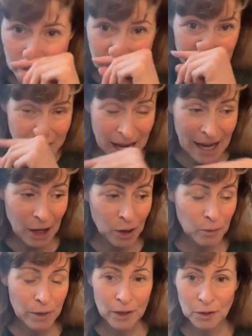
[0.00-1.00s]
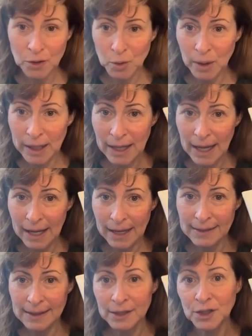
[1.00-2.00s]
of how the RENU 28
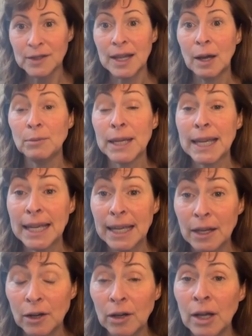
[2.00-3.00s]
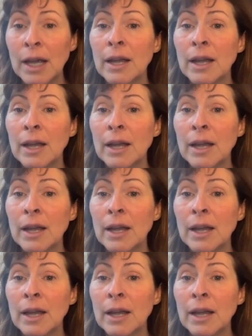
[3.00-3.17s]
has just helped heal.